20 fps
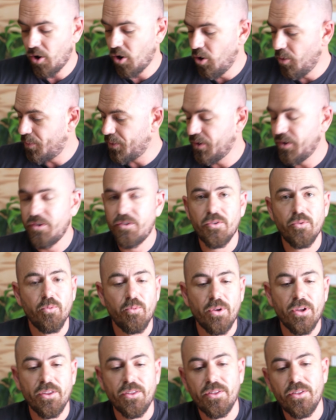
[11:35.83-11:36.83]
opened
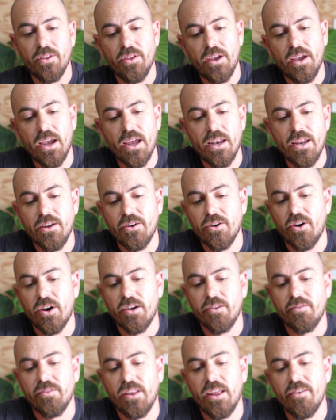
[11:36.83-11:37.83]
with any kind
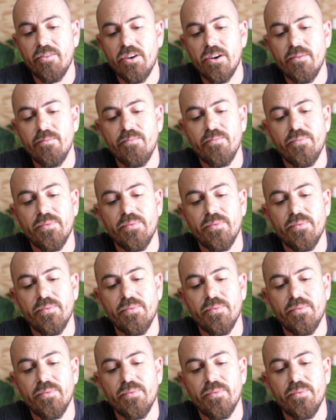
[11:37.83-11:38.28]
of lever.